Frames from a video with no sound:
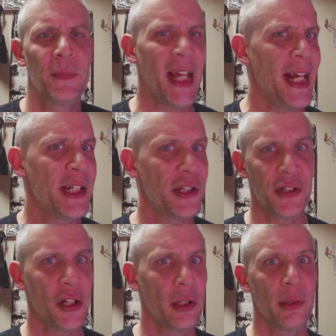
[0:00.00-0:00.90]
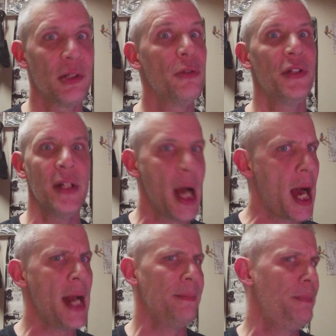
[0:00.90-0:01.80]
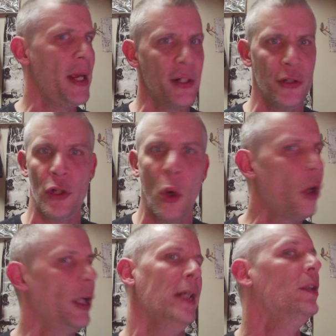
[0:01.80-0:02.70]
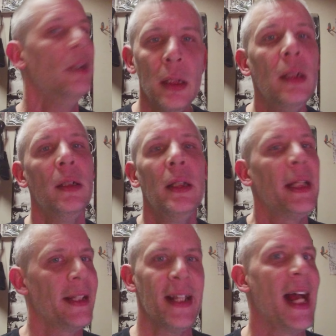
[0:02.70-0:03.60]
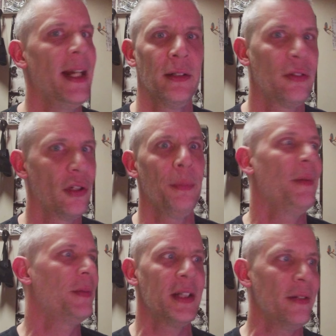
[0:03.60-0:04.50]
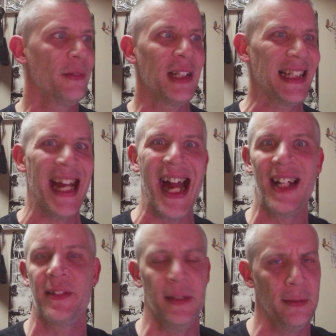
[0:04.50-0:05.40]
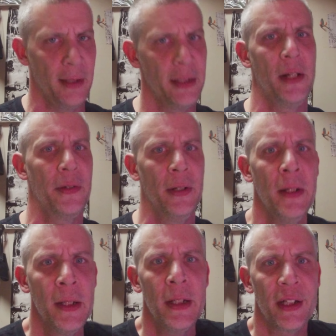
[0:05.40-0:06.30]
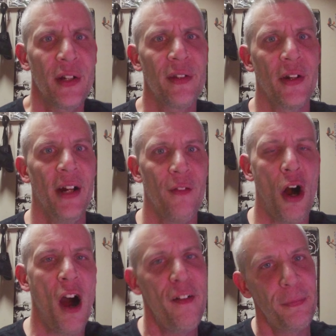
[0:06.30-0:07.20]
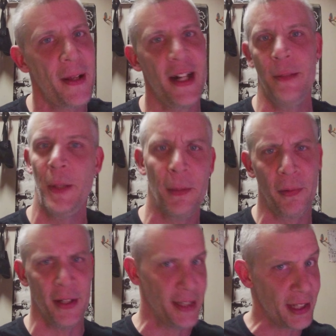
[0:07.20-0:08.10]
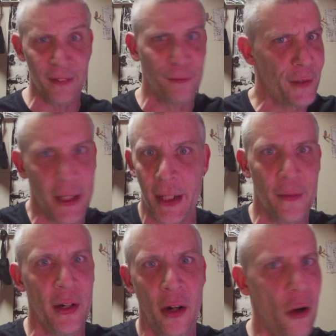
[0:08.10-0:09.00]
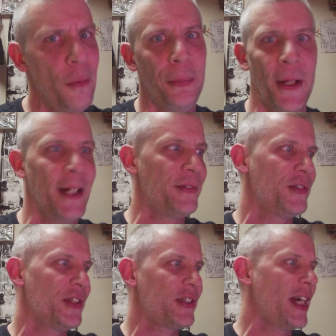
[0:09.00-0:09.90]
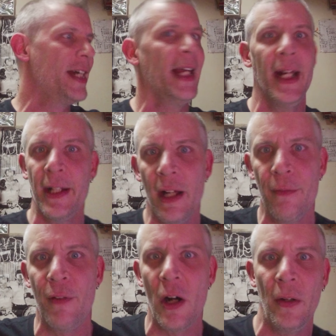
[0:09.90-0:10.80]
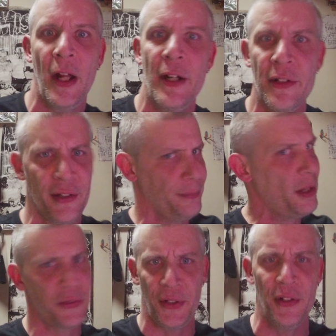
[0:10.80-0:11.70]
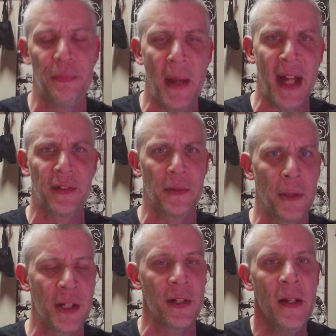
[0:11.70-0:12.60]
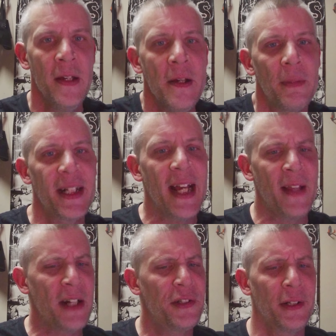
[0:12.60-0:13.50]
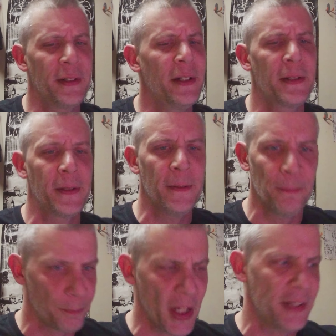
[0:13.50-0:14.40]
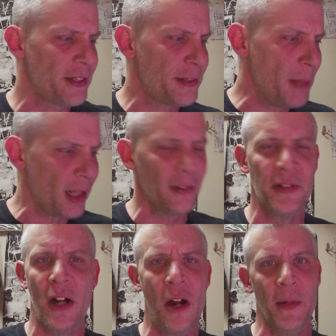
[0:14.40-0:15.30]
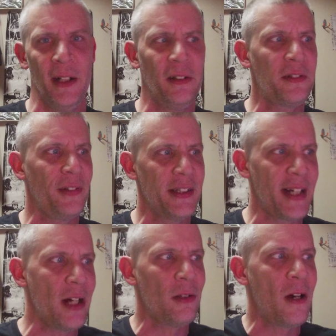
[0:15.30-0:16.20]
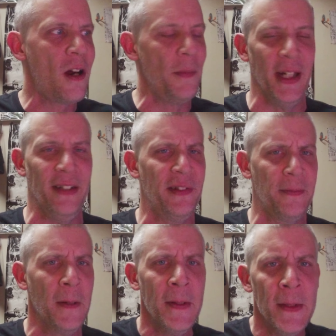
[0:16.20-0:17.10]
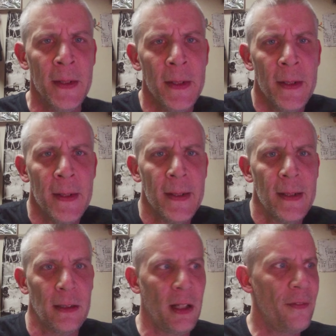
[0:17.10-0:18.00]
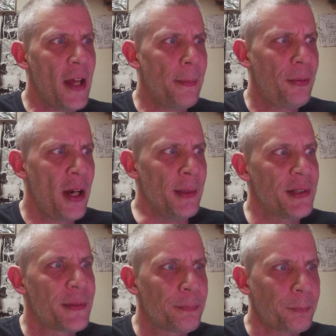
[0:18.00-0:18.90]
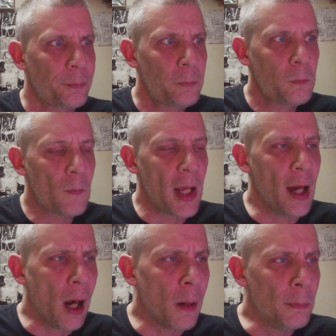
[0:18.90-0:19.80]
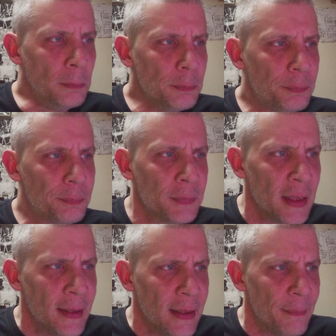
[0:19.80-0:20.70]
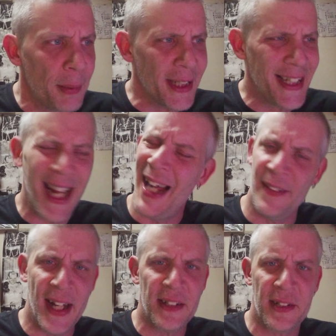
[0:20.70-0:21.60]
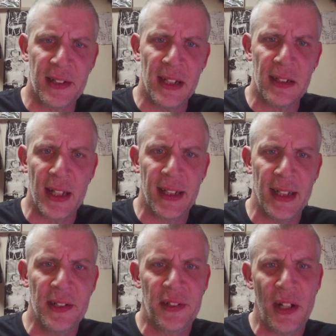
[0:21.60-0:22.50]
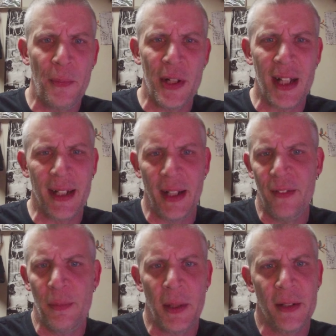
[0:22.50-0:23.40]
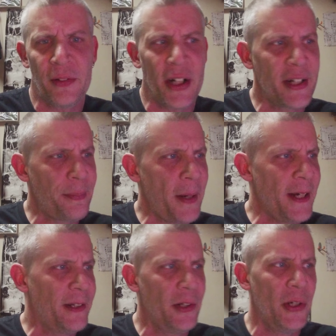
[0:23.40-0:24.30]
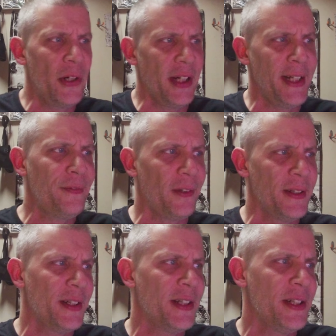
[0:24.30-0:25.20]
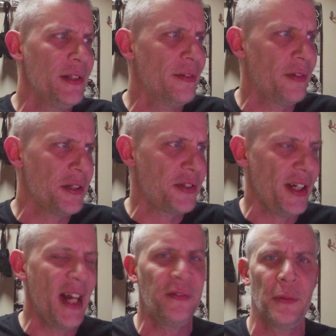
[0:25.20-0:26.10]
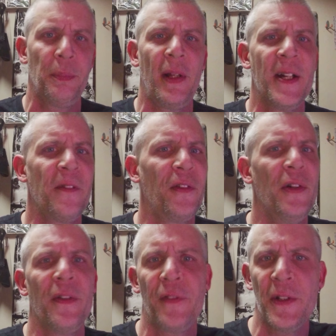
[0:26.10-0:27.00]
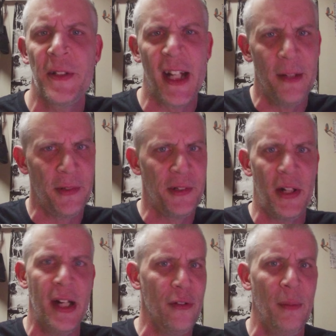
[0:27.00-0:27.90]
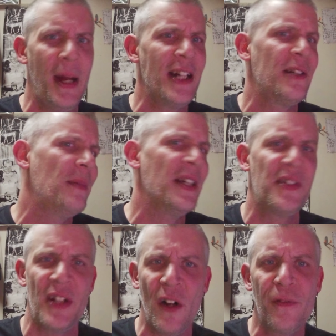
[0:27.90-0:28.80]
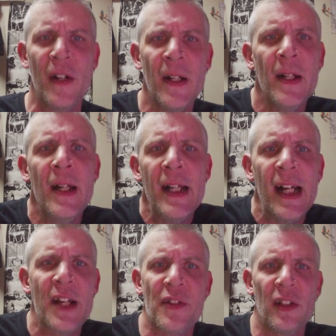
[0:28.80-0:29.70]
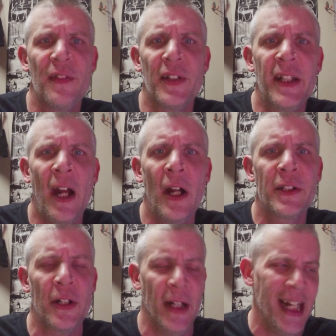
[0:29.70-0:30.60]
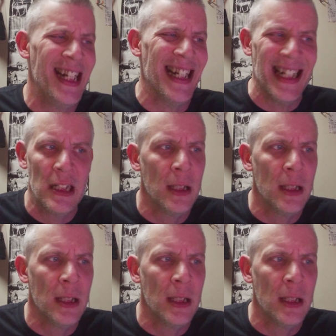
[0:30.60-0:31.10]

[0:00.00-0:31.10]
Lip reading: Gage is the only one who's not Pandoran in that group of, like Axton, another. You either have off-planet people that didn't fit in their home planets, just kind of ended up vault hunters in most of those backstories. But yeah, that's it's a smuggler's army. It's an outlaw army. Love that premise. But yeah, that's like, in summary, like everybody tries to paint good or evil in a universe that after playing through it a few times and trying to imagine myself as a living character in it,